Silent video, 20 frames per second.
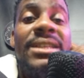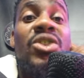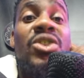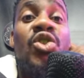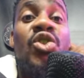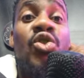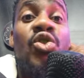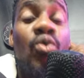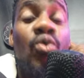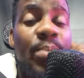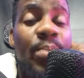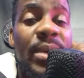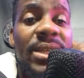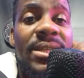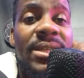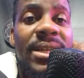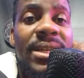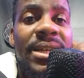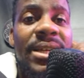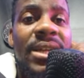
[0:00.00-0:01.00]
it's too
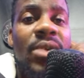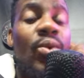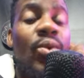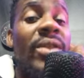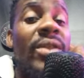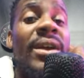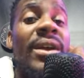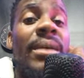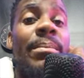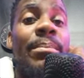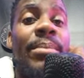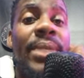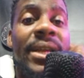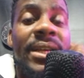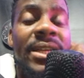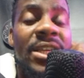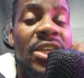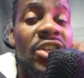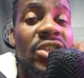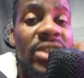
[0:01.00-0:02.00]
personal when they are
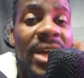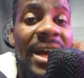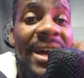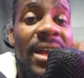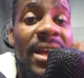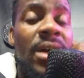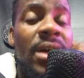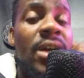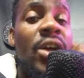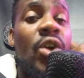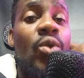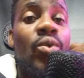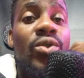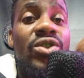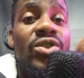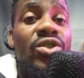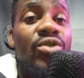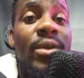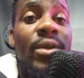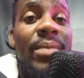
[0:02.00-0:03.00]
playing each other we
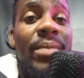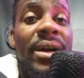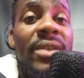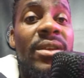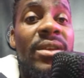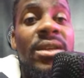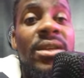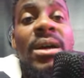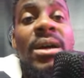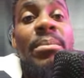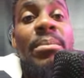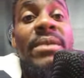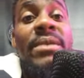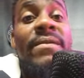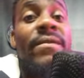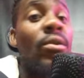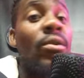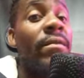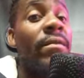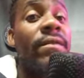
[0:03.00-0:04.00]
still remember the uh,
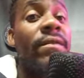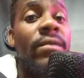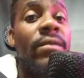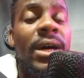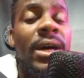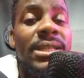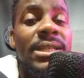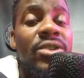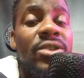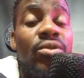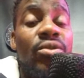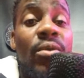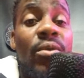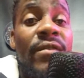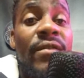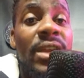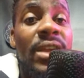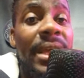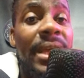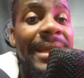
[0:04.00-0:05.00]
beef of uh, Sead
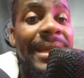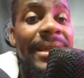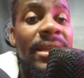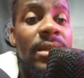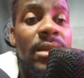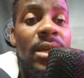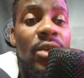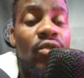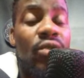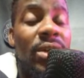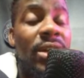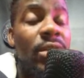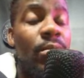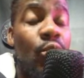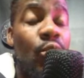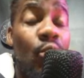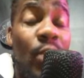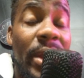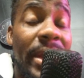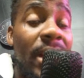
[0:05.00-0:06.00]
Ramovic and uh, Rulani
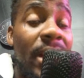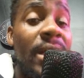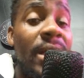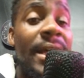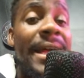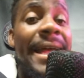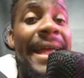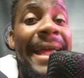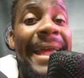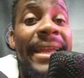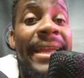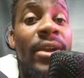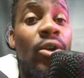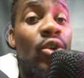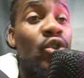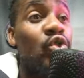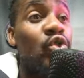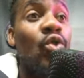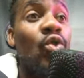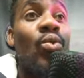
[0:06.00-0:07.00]
Mokwena and
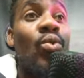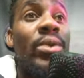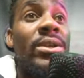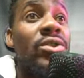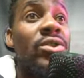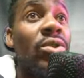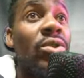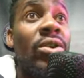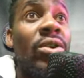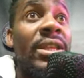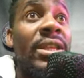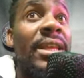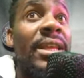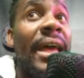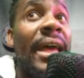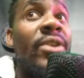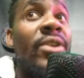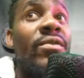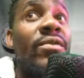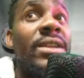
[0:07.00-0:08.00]
also we saw in the
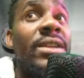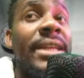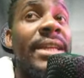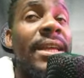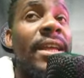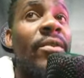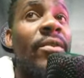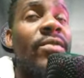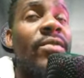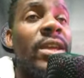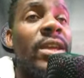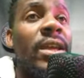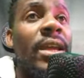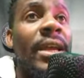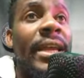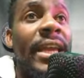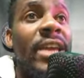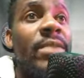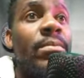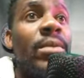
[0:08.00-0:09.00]
end of the day of the
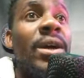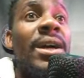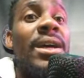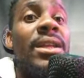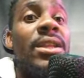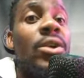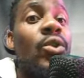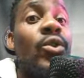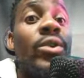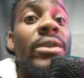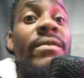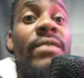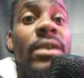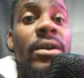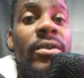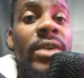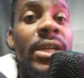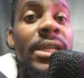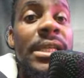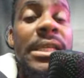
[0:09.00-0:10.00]
game they couldn't even
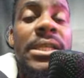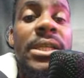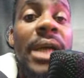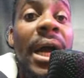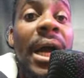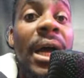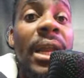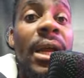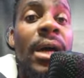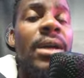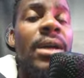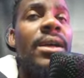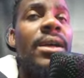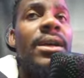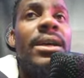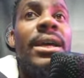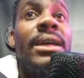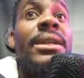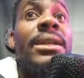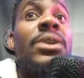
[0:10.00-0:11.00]
greet each other
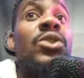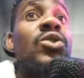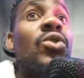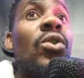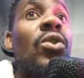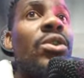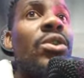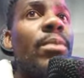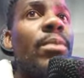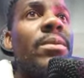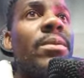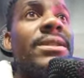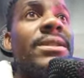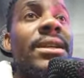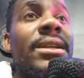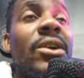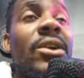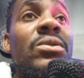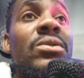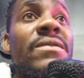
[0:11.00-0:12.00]
and I saw the Mamelodi
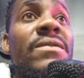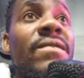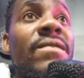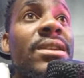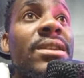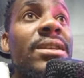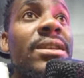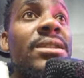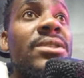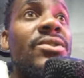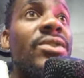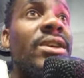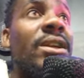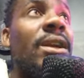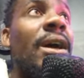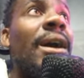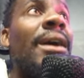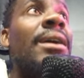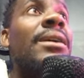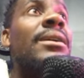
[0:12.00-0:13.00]
Sundowns fitness
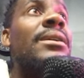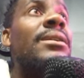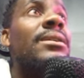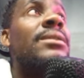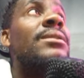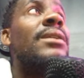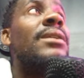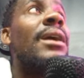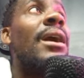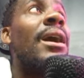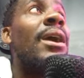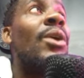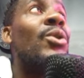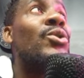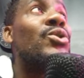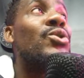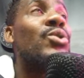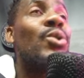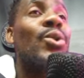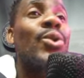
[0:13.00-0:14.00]
trainer uh,
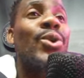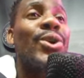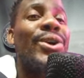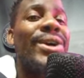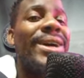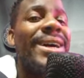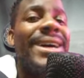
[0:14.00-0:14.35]
also